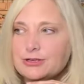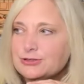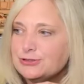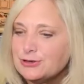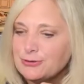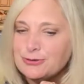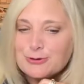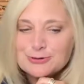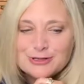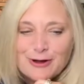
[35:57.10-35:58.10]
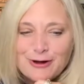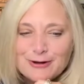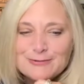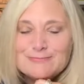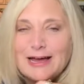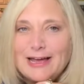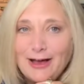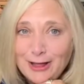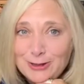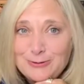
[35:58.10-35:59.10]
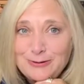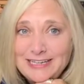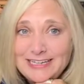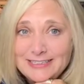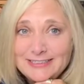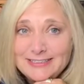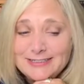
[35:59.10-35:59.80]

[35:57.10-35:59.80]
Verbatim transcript: So those are my Halloween